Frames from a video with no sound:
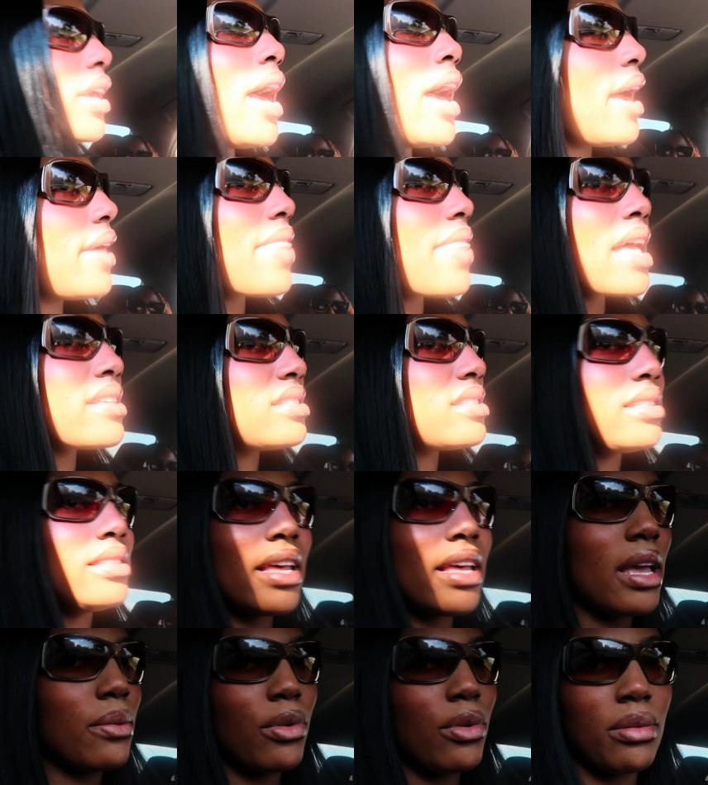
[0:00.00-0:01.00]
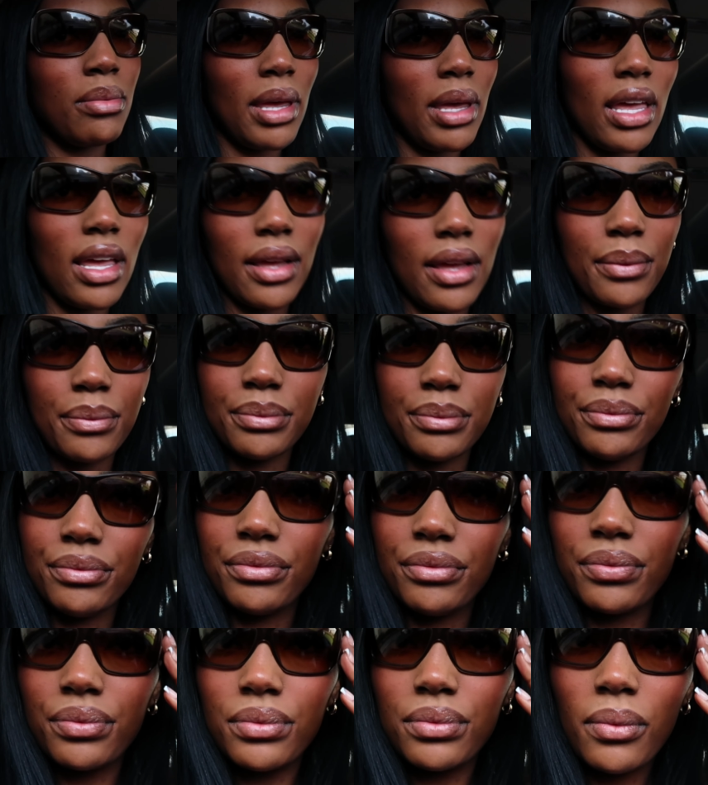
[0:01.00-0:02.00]
Yeah, that's the it's, same with me. Uh,
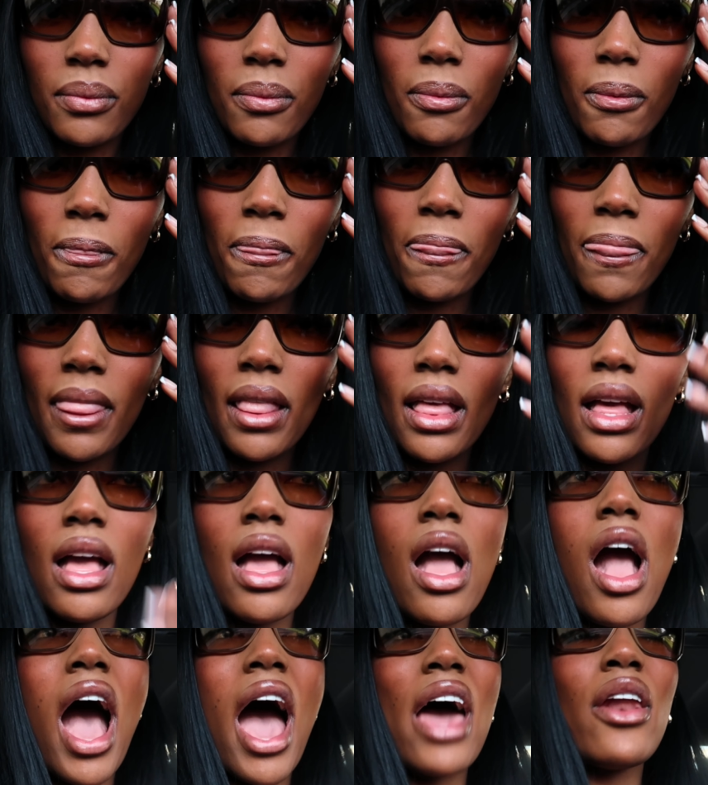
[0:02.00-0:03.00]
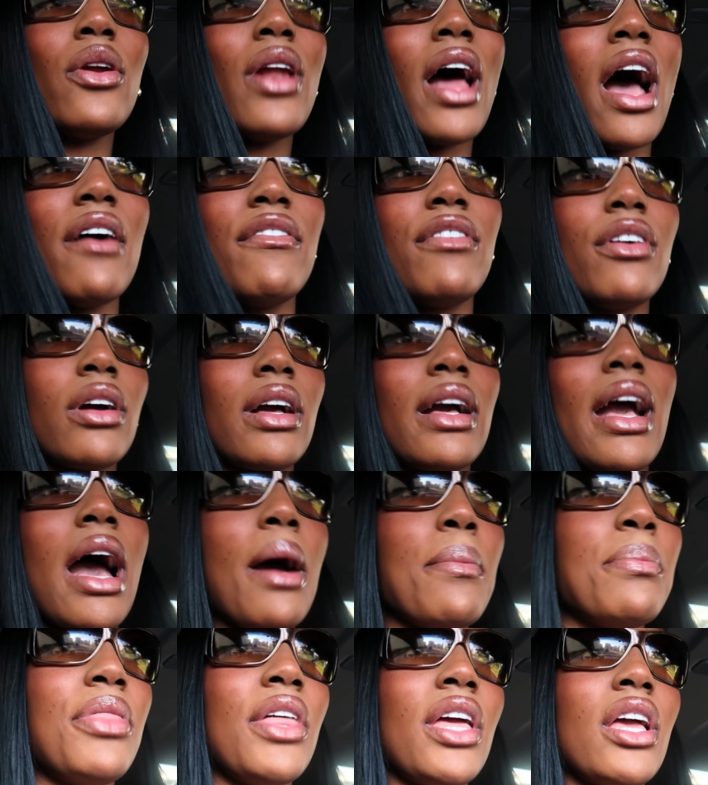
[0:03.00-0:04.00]
ID, sorry, that's the same thing. I don't have a cap
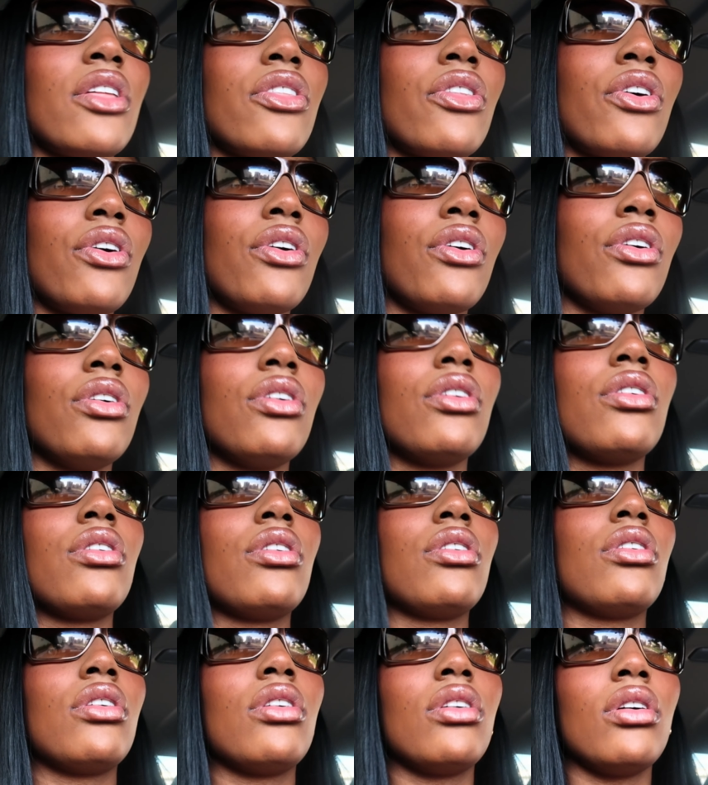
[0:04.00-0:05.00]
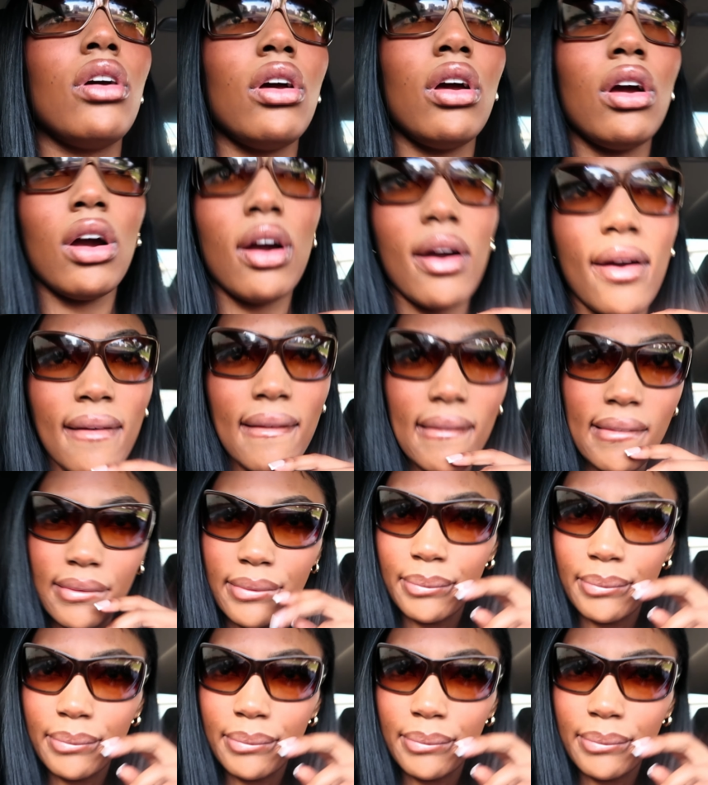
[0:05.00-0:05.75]
it's thing though. I don't even know.